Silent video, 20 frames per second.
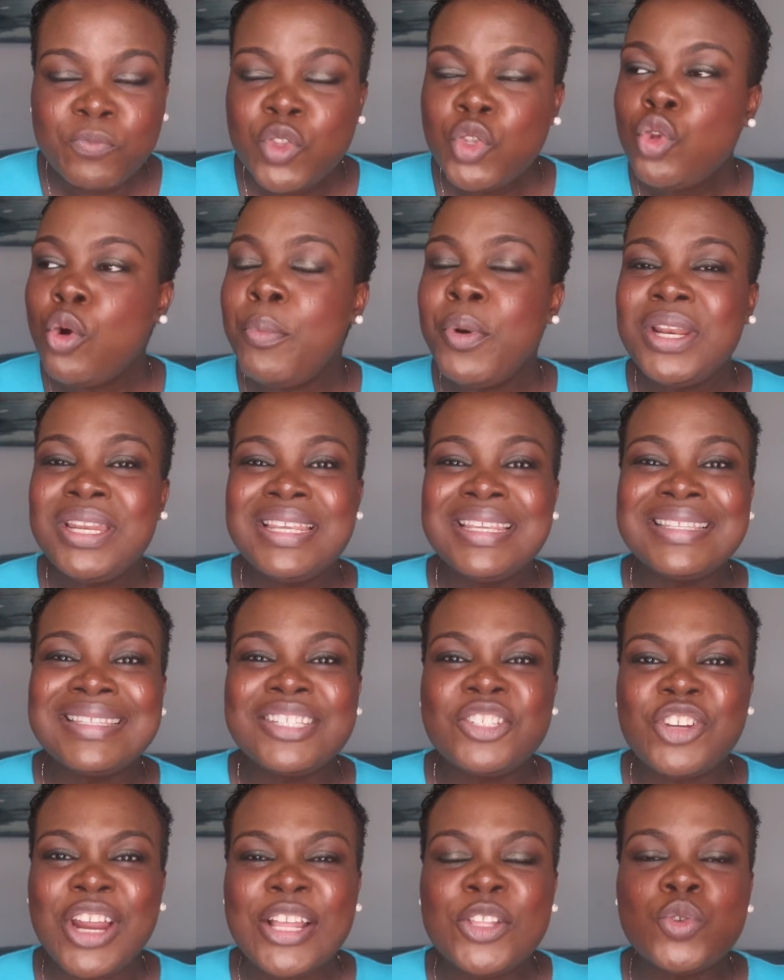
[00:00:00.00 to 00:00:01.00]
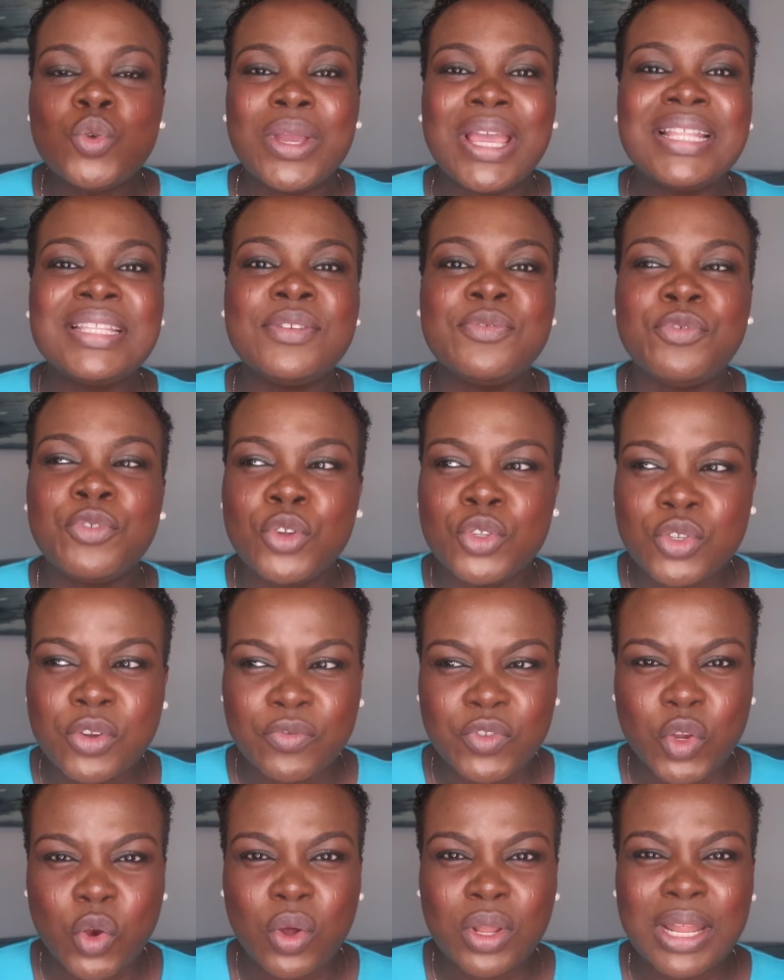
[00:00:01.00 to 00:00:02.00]
nobody is trying to get in front
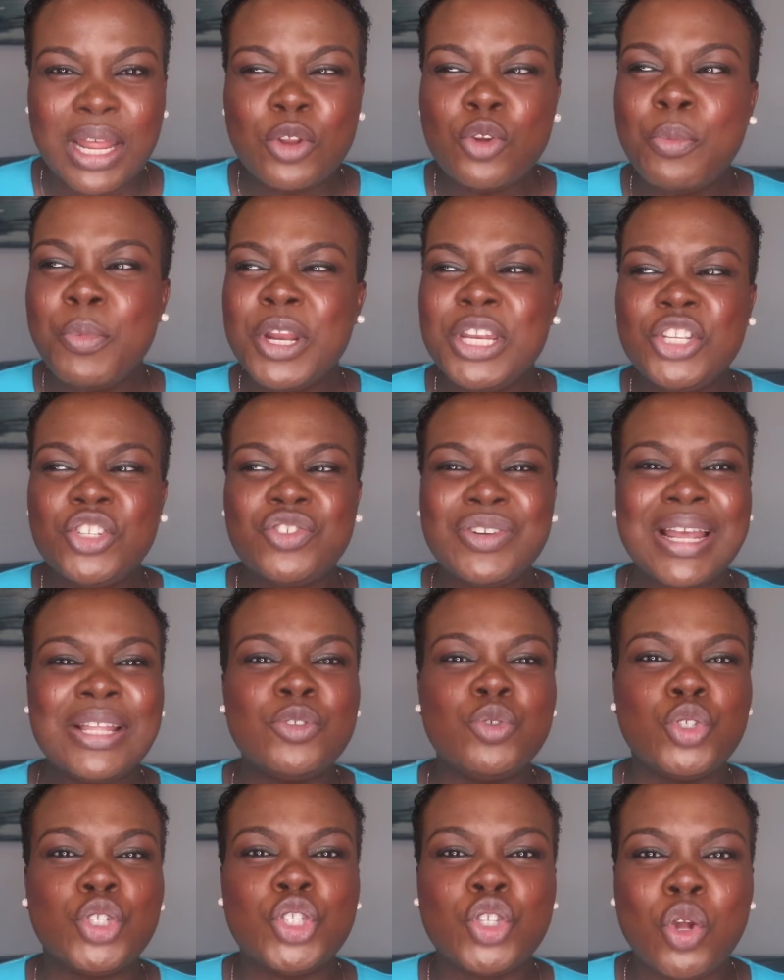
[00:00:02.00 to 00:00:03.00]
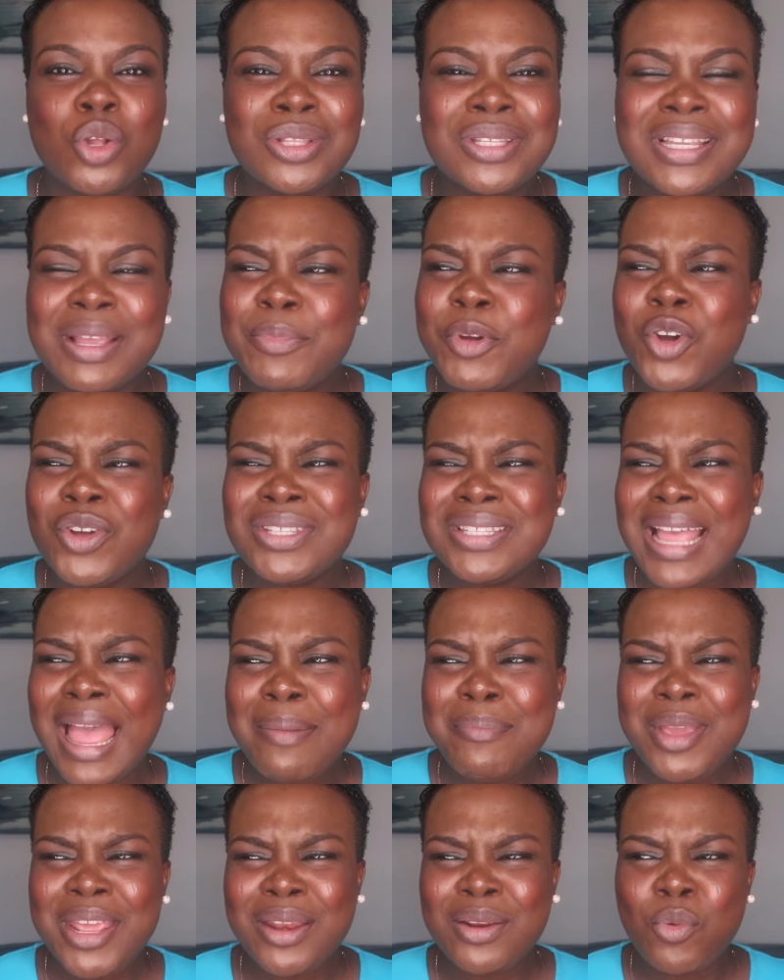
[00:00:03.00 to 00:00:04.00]
of the other Nobody is trying to shunt because
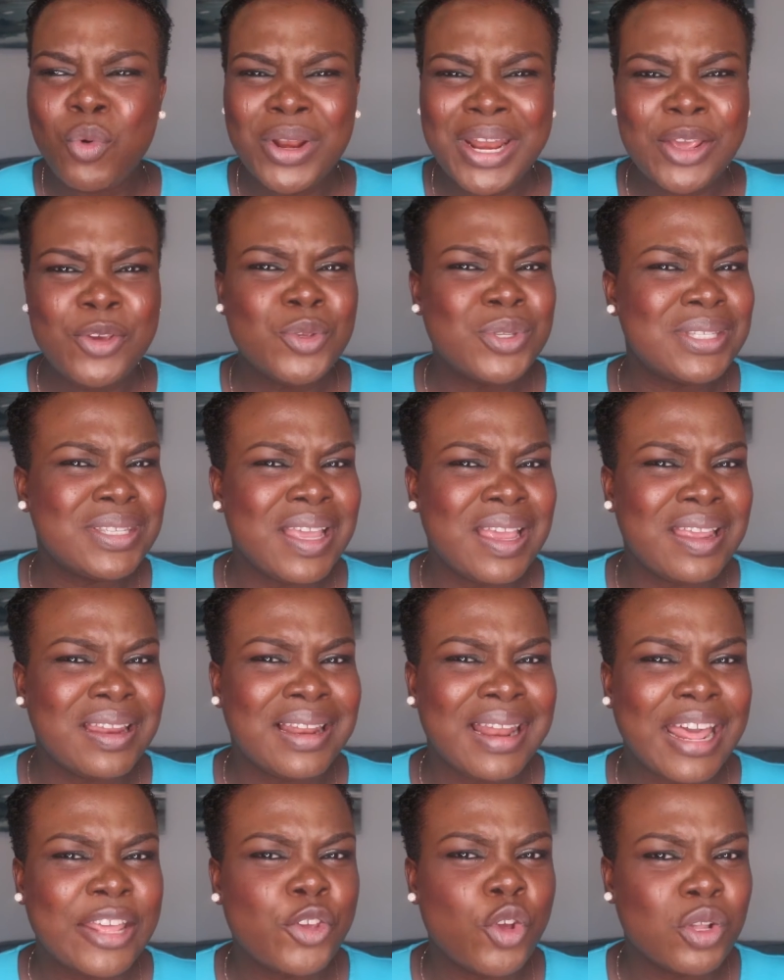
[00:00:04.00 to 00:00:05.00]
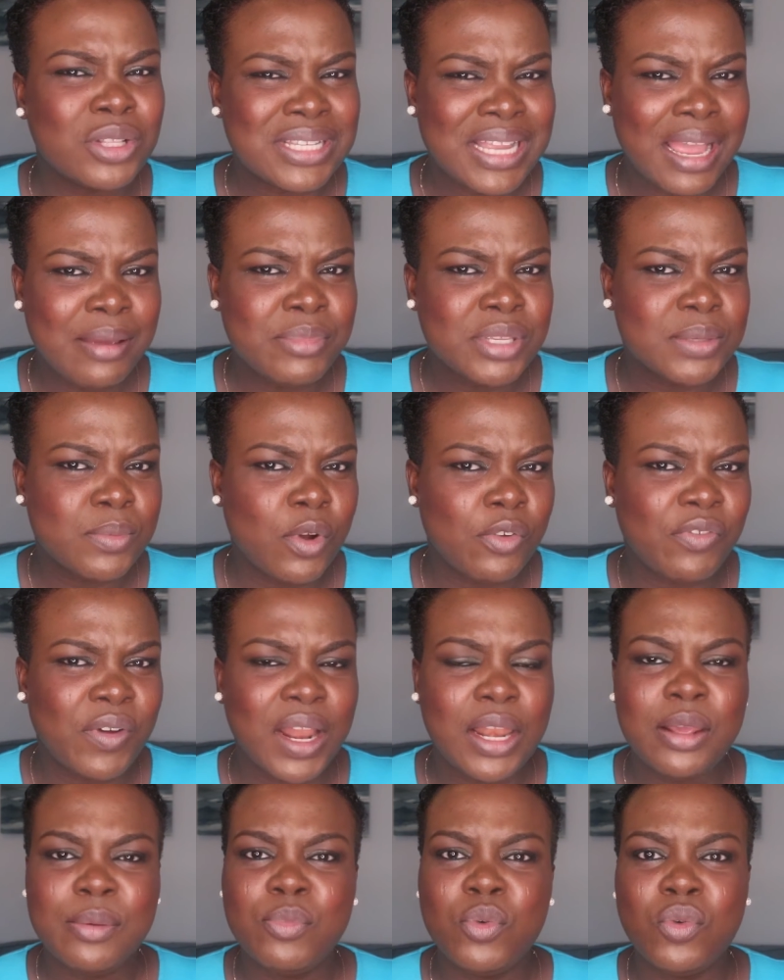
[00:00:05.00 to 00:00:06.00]
i mean what are you saying like your time is more
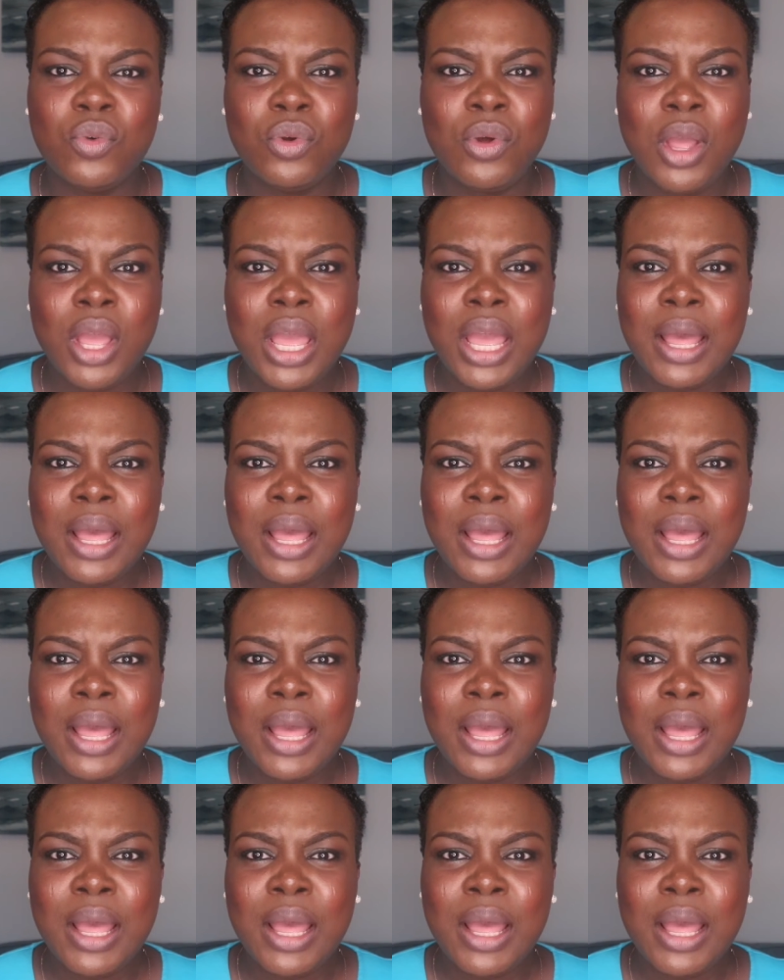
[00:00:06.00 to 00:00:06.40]
valuable